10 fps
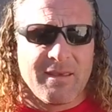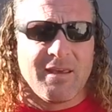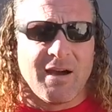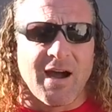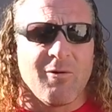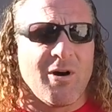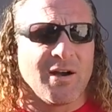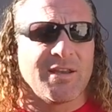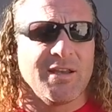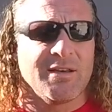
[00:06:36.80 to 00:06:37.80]
I
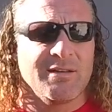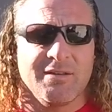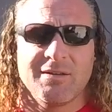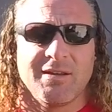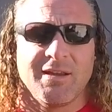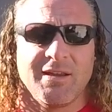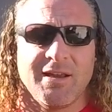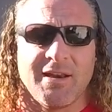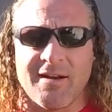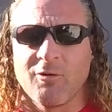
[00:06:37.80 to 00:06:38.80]
walk in
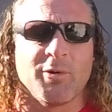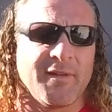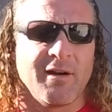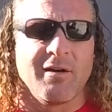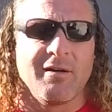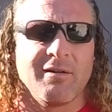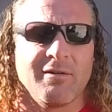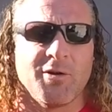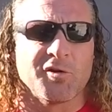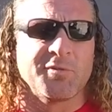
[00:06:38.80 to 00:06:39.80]
and everyone there
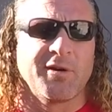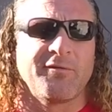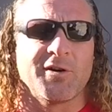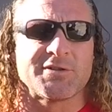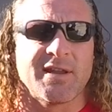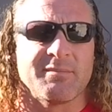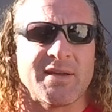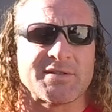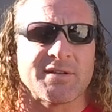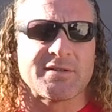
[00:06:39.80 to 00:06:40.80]
knows me on a first name
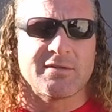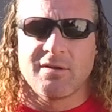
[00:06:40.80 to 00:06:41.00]
basis.